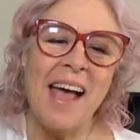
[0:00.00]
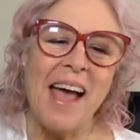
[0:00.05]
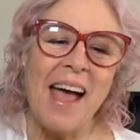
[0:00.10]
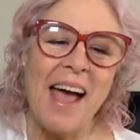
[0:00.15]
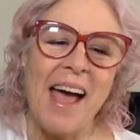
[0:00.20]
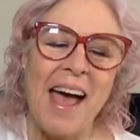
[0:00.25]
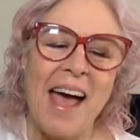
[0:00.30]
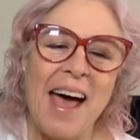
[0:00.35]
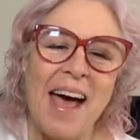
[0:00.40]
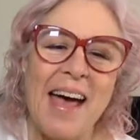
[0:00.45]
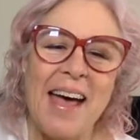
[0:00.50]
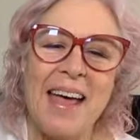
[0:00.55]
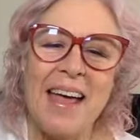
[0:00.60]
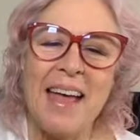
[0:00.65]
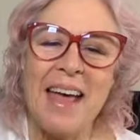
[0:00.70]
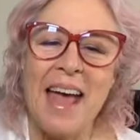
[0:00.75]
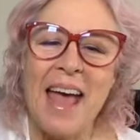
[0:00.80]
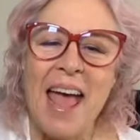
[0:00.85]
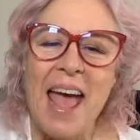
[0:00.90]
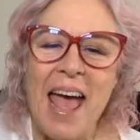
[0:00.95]
uh,
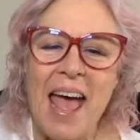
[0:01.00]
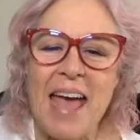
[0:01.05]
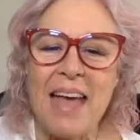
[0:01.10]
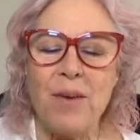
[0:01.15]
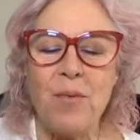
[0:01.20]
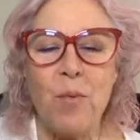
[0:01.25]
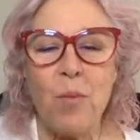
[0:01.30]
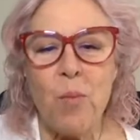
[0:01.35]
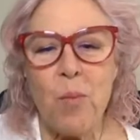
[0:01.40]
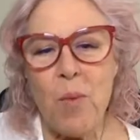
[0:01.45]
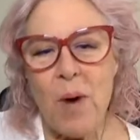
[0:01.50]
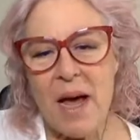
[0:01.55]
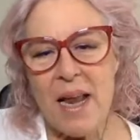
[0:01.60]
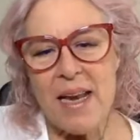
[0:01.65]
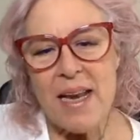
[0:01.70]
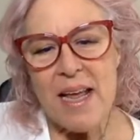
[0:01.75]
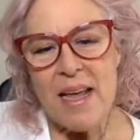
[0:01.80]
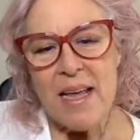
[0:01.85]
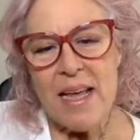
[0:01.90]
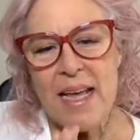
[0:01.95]
and what
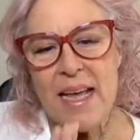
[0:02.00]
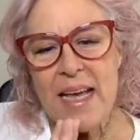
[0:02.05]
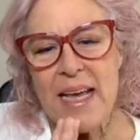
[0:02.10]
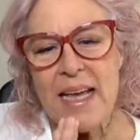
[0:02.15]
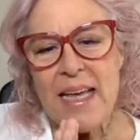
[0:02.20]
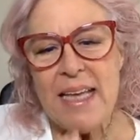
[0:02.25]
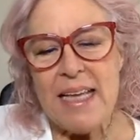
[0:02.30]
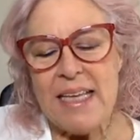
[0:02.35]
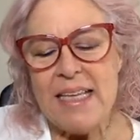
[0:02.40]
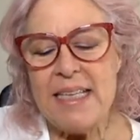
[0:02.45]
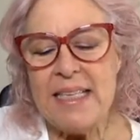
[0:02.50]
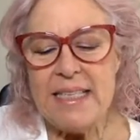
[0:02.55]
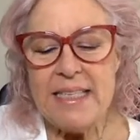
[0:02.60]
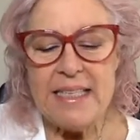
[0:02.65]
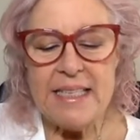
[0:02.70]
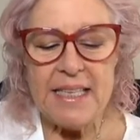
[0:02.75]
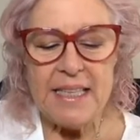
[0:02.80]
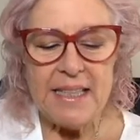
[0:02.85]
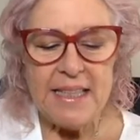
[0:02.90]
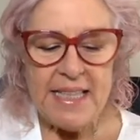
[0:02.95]
is
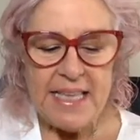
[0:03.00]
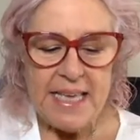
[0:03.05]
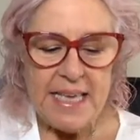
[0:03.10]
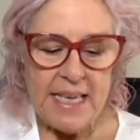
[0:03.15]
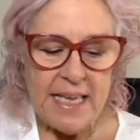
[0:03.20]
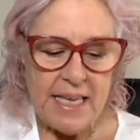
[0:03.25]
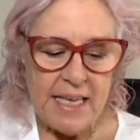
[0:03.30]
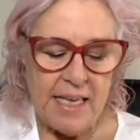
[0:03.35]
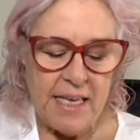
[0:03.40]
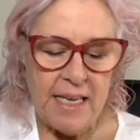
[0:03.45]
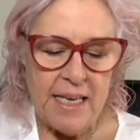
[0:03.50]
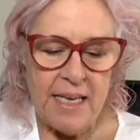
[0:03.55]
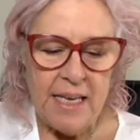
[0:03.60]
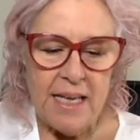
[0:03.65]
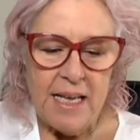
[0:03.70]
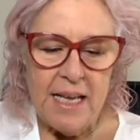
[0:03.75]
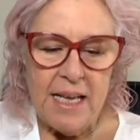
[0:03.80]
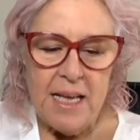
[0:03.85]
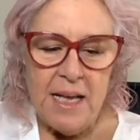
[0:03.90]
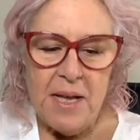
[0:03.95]
the
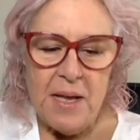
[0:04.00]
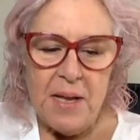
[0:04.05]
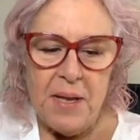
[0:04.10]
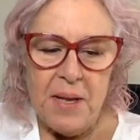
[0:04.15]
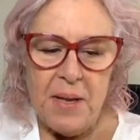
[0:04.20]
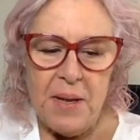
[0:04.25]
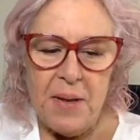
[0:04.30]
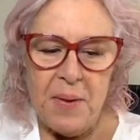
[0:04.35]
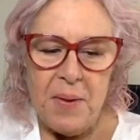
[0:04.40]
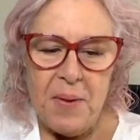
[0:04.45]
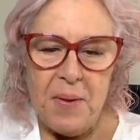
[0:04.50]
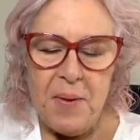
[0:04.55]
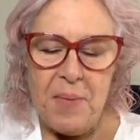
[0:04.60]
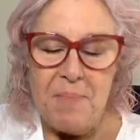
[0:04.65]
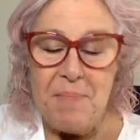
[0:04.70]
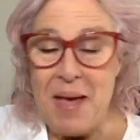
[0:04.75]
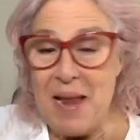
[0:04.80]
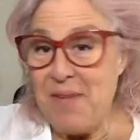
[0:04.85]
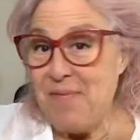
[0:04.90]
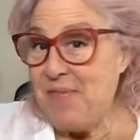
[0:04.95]

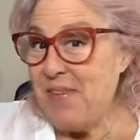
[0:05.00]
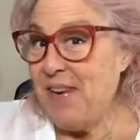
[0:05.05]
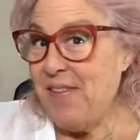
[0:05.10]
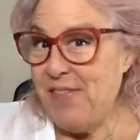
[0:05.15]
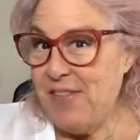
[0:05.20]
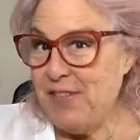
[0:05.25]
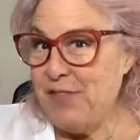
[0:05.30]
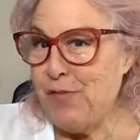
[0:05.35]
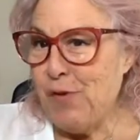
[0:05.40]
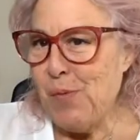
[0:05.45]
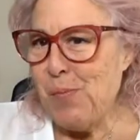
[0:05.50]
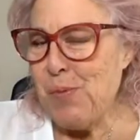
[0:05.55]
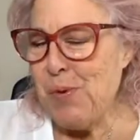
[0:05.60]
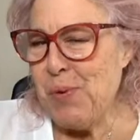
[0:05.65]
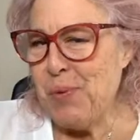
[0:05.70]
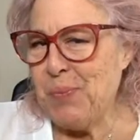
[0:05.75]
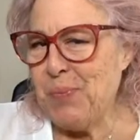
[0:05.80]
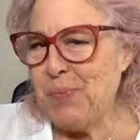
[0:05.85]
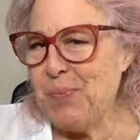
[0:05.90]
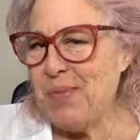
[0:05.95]
benefit of this full
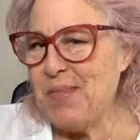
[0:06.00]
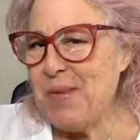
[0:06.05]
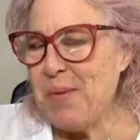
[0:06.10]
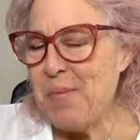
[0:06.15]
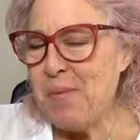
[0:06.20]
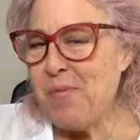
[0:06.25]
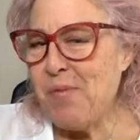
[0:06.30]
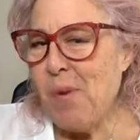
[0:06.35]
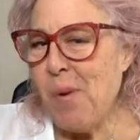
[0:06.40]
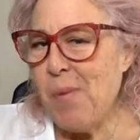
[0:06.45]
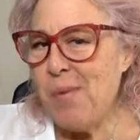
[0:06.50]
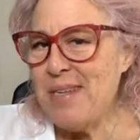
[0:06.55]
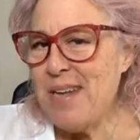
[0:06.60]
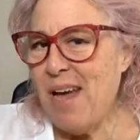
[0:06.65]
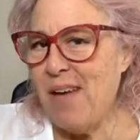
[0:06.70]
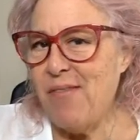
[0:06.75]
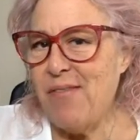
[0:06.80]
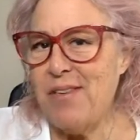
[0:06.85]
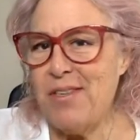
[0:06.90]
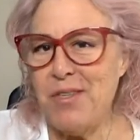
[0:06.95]
moon? So before we
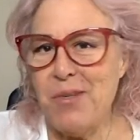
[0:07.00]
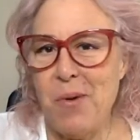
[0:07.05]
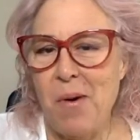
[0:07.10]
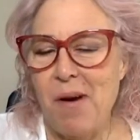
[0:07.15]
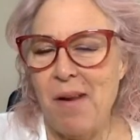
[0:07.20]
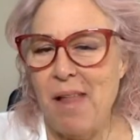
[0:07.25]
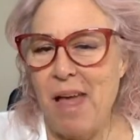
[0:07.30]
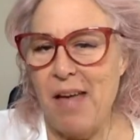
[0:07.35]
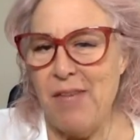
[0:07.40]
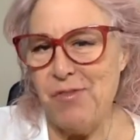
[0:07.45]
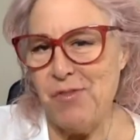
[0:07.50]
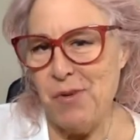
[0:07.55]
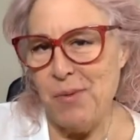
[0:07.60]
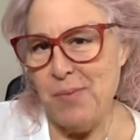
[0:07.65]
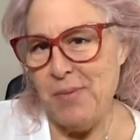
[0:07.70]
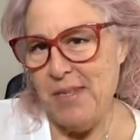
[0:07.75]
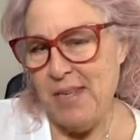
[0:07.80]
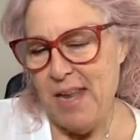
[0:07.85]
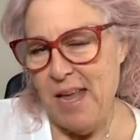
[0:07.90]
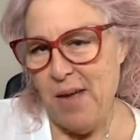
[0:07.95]
dive into our live stream
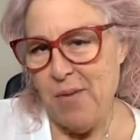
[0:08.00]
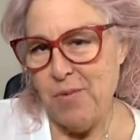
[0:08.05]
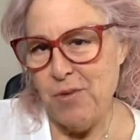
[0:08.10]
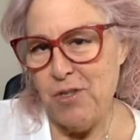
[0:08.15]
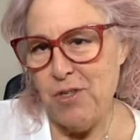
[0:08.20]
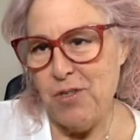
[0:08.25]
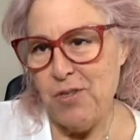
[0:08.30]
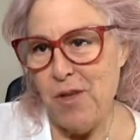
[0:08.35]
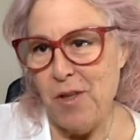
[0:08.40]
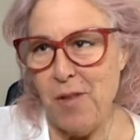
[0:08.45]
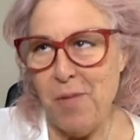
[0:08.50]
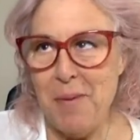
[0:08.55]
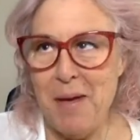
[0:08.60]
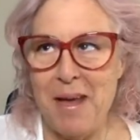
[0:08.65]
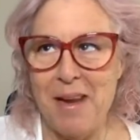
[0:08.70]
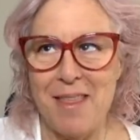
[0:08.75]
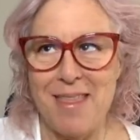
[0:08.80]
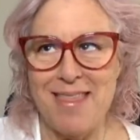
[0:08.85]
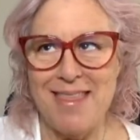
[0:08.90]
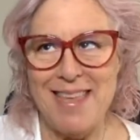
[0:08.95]
today, which is all about
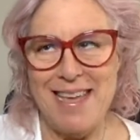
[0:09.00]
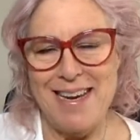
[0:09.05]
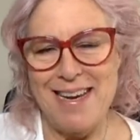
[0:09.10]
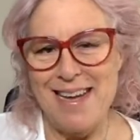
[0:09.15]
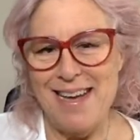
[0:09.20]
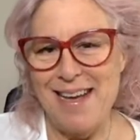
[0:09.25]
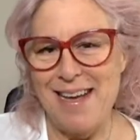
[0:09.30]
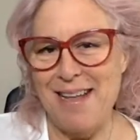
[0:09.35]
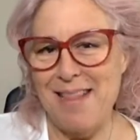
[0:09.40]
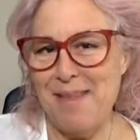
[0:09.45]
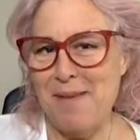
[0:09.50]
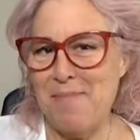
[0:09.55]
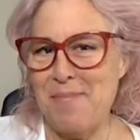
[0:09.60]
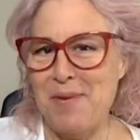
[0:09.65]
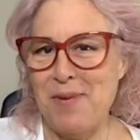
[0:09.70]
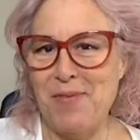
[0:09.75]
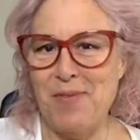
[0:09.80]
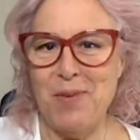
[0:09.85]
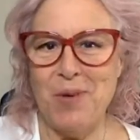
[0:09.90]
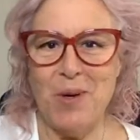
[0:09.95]
Athena, the
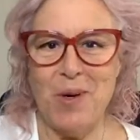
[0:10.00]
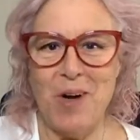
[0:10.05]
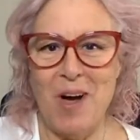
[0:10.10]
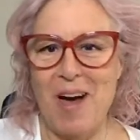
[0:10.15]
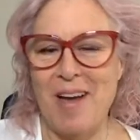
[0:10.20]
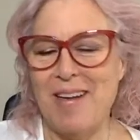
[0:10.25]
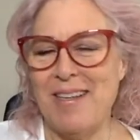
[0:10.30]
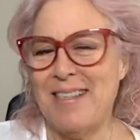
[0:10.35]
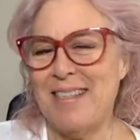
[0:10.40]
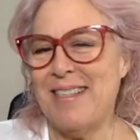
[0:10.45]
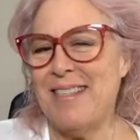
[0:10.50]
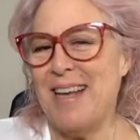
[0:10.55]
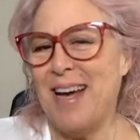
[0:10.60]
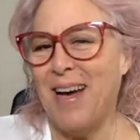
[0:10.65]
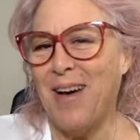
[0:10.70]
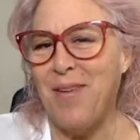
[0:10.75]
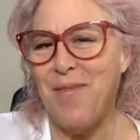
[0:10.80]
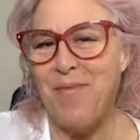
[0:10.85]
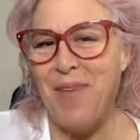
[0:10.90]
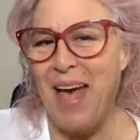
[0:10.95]
beautiful goddess
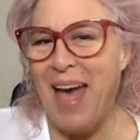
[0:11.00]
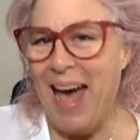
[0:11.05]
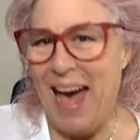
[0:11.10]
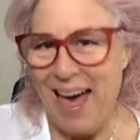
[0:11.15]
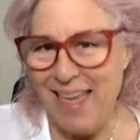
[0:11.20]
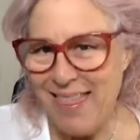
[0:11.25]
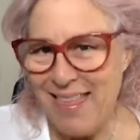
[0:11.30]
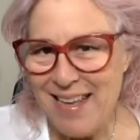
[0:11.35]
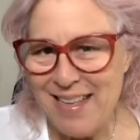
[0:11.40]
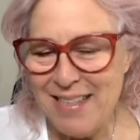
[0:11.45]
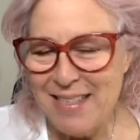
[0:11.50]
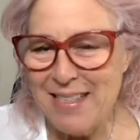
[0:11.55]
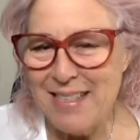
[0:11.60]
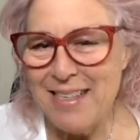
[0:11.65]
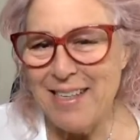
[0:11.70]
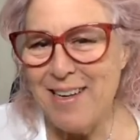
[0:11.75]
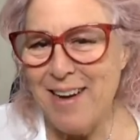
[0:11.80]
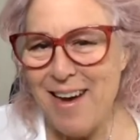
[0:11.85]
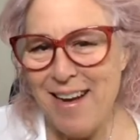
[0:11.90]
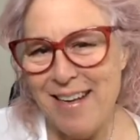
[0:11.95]
of Athens, the
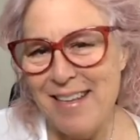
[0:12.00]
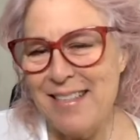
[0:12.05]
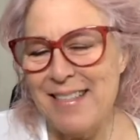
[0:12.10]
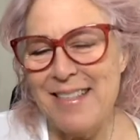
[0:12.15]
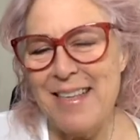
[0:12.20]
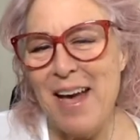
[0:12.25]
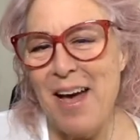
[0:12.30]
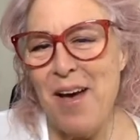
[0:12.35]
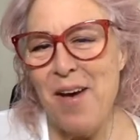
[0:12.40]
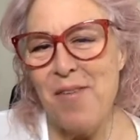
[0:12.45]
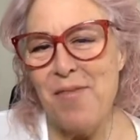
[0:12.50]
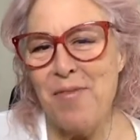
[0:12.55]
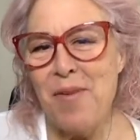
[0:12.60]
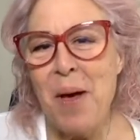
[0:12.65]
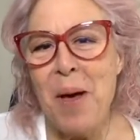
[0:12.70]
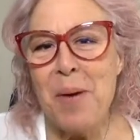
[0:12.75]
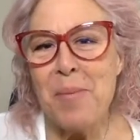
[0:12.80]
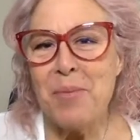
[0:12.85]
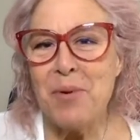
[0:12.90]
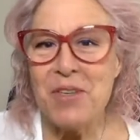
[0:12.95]
goddess of
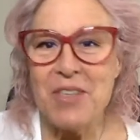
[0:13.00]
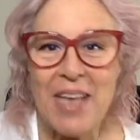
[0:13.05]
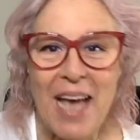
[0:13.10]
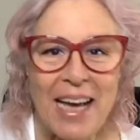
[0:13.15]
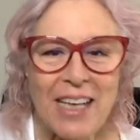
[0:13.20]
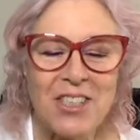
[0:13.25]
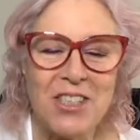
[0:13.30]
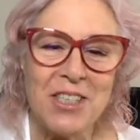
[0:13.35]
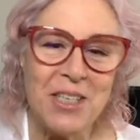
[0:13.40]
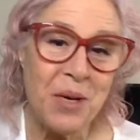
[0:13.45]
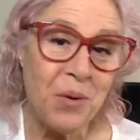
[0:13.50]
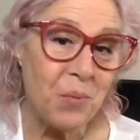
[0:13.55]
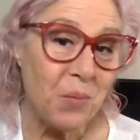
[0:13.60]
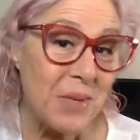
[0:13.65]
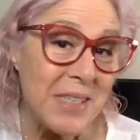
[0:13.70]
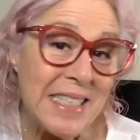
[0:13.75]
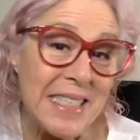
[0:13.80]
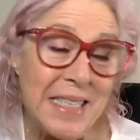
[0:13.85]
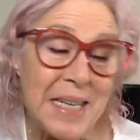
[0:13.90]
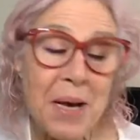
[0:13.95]
protection and
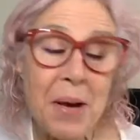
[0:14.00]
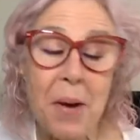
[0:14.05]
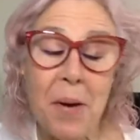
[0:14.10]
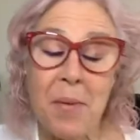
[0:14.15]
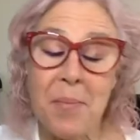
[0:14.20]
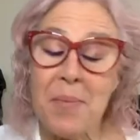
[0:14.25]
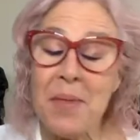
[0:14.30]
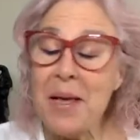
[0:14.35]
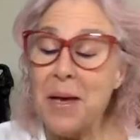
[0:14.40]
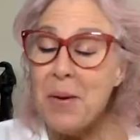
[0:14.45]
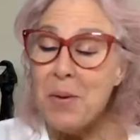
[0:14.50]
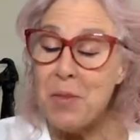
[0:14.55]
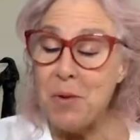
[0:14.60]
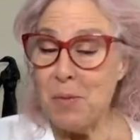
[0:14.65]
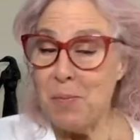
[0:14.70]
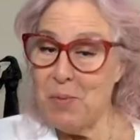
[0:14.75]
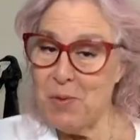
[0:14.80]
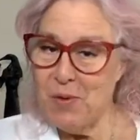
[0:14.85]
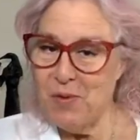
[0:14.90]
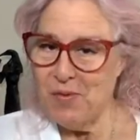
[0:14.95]
wisdom,
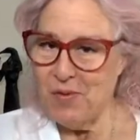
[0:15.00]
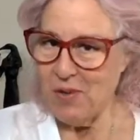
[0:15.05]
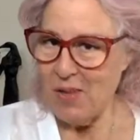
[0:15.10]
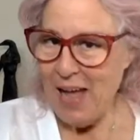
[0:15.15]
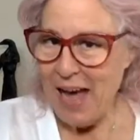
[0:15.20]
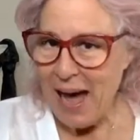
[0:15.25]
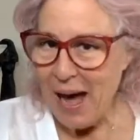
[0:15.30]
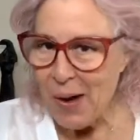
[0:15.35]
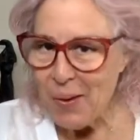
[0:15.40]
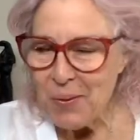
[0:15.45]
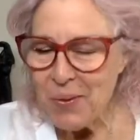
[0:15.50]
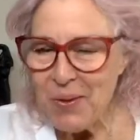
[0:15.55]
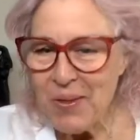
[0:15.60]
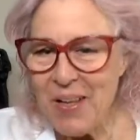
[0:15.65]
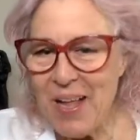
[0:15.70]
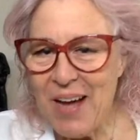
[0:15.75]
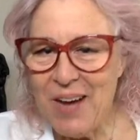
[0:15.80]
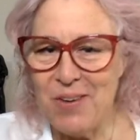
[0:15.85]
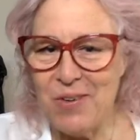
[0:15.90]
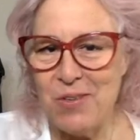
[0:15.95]
beautiful owl
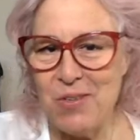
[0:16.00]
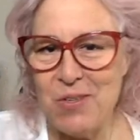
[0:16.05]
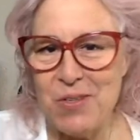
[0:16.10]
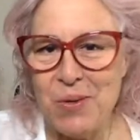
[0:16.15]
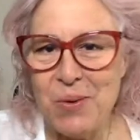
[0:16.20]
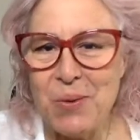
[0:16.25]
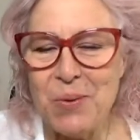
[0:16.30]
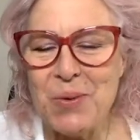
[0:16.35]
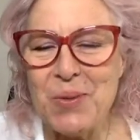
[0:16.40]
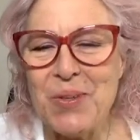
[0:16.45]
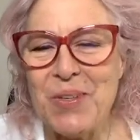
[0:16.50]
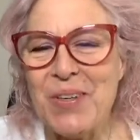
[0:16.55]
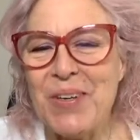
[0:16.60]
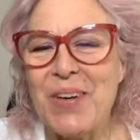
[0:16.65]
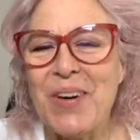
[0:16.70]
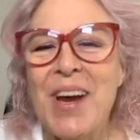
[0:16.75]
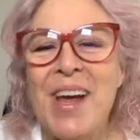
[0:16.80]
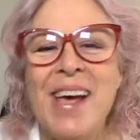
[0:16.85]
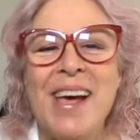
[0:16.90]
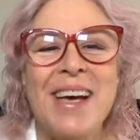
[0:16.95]
on her
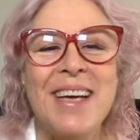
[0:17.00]
shoulder.